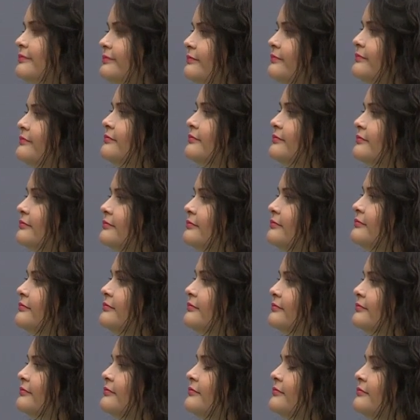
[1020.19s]

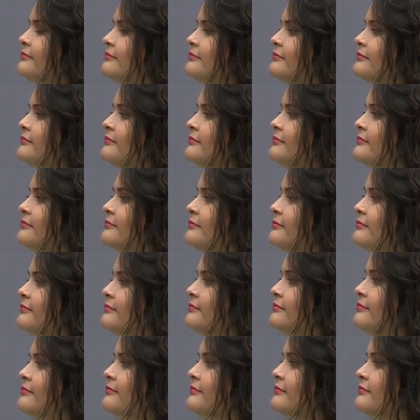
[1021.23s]

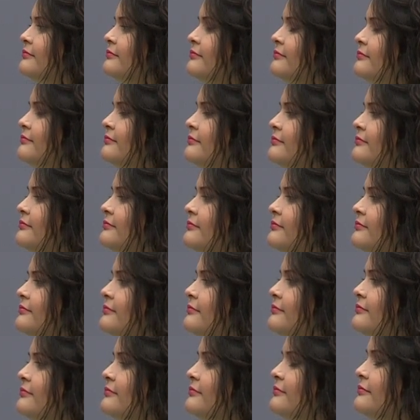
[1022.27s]

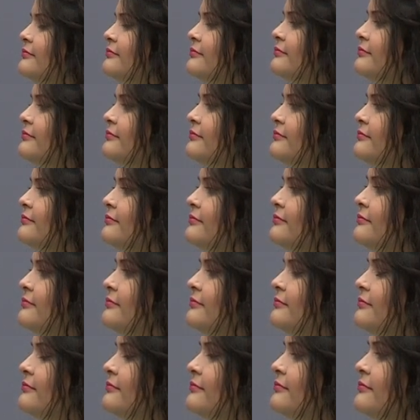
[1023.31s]

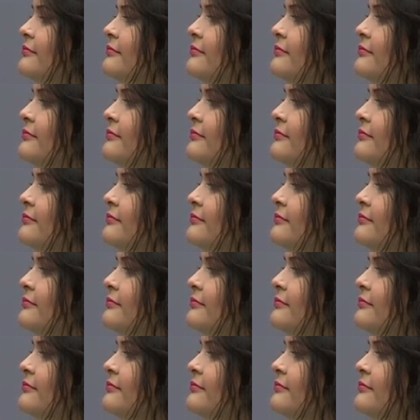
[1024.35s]
No words are spoken by the person on screen.